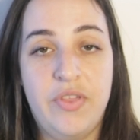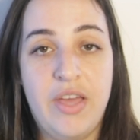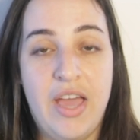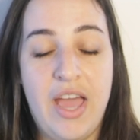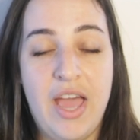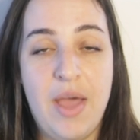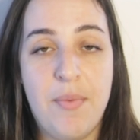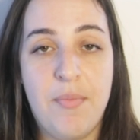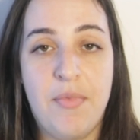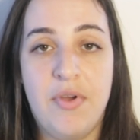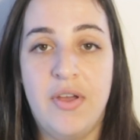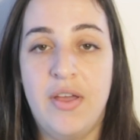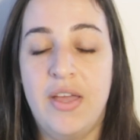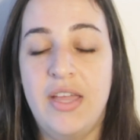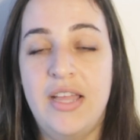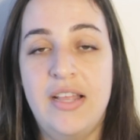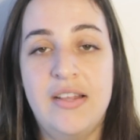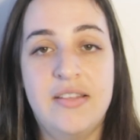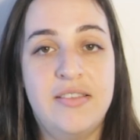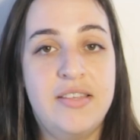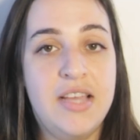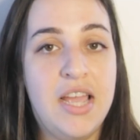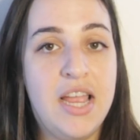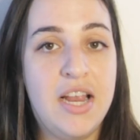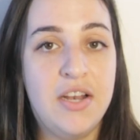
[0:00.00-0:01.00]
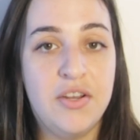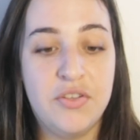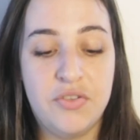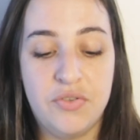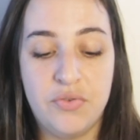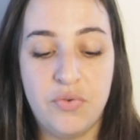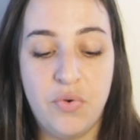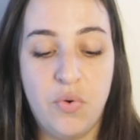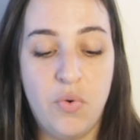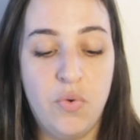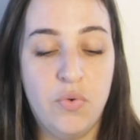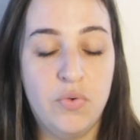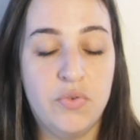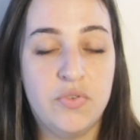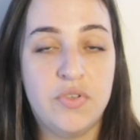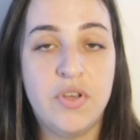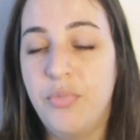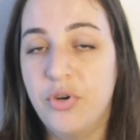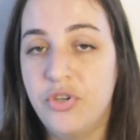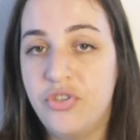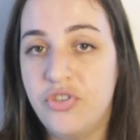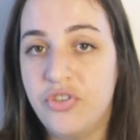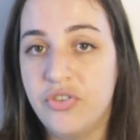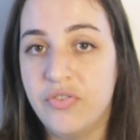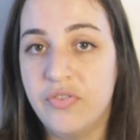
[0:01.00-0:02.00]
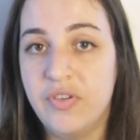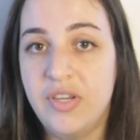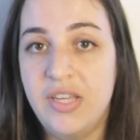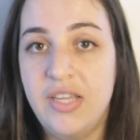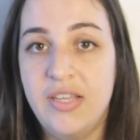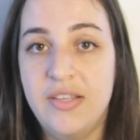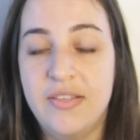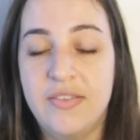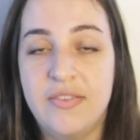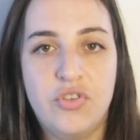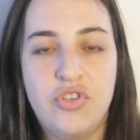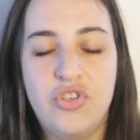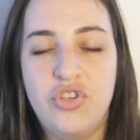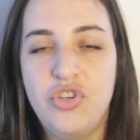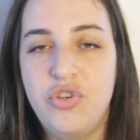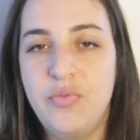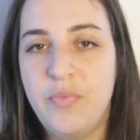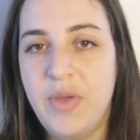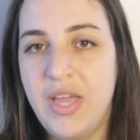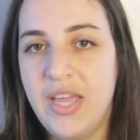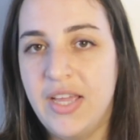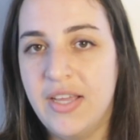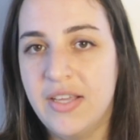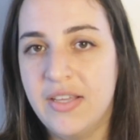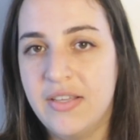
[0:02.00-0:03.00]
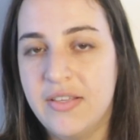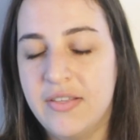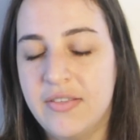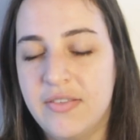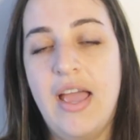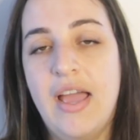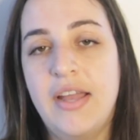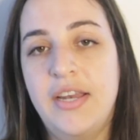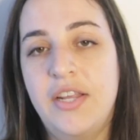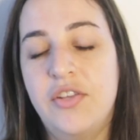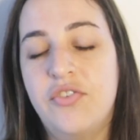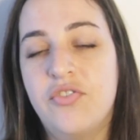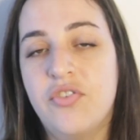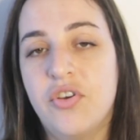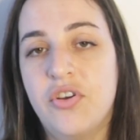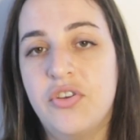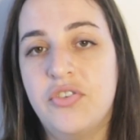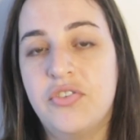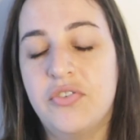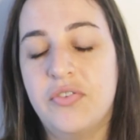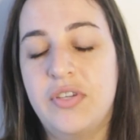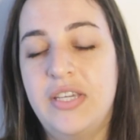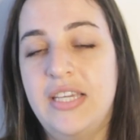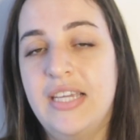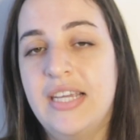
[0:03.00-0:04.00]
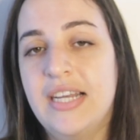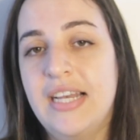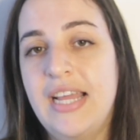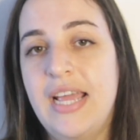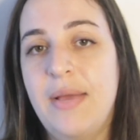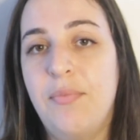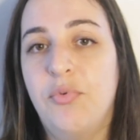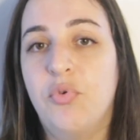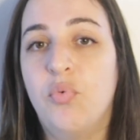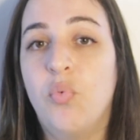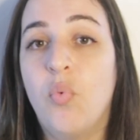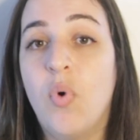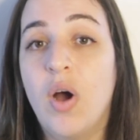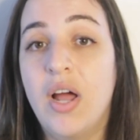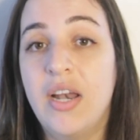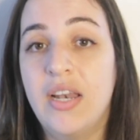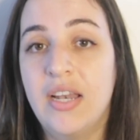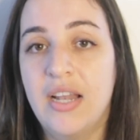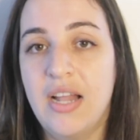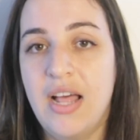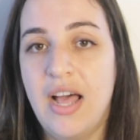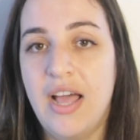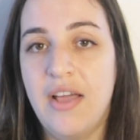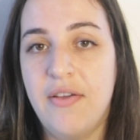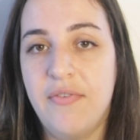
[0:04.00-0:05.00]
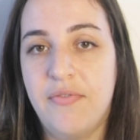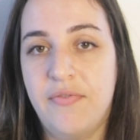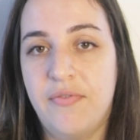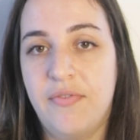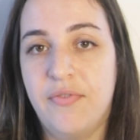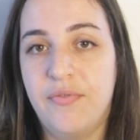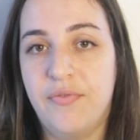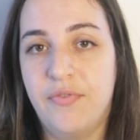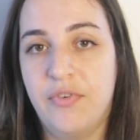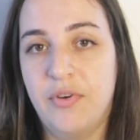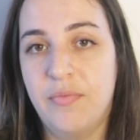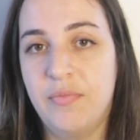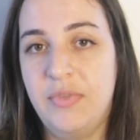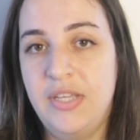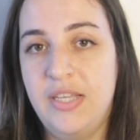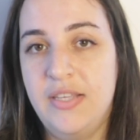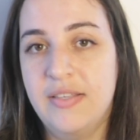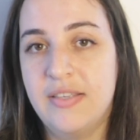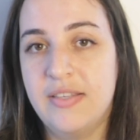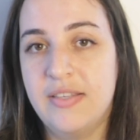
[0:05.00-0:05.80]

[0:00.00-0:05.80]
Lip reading: the hammer in tailor stores, butcheries, shoemakers, and in total he claimed 1 life from these